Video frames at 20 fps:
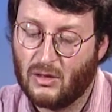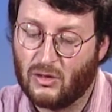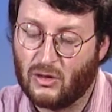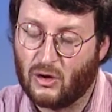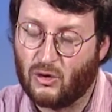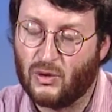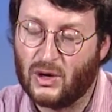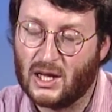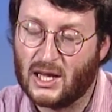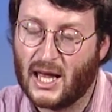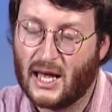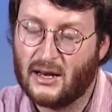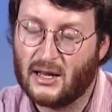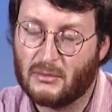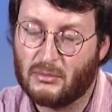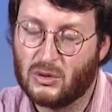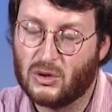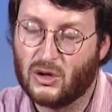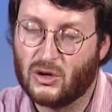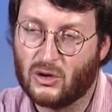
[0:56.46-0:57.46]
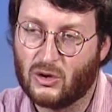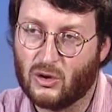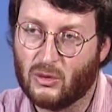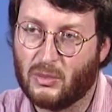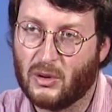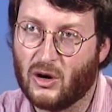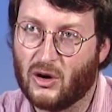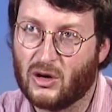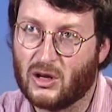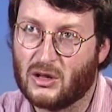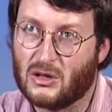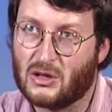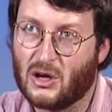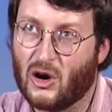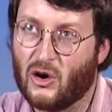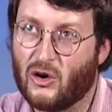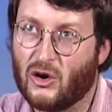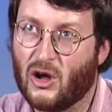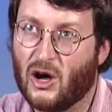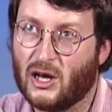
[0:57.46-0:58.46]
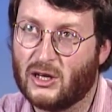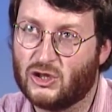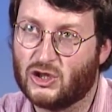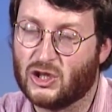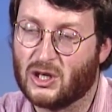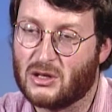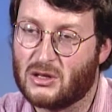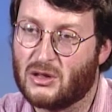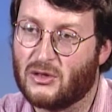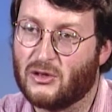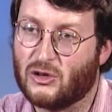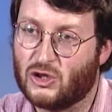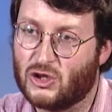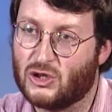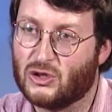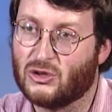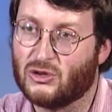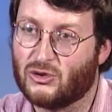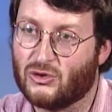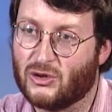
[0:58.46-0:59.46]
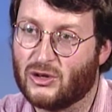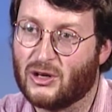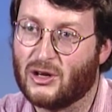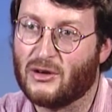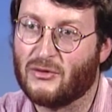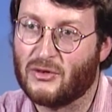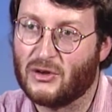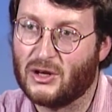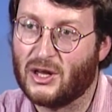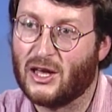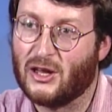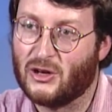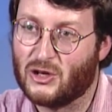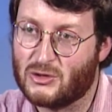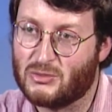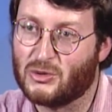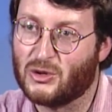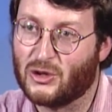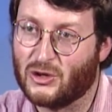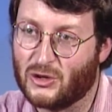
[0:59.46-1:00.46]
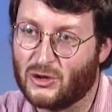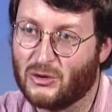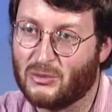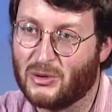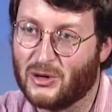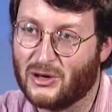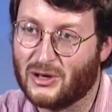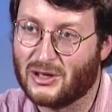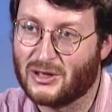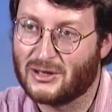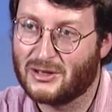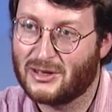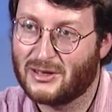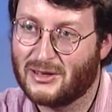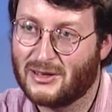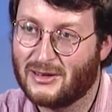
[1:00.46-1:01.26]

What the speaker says: Greenlandic political parties are not just the children of the Danish political parties.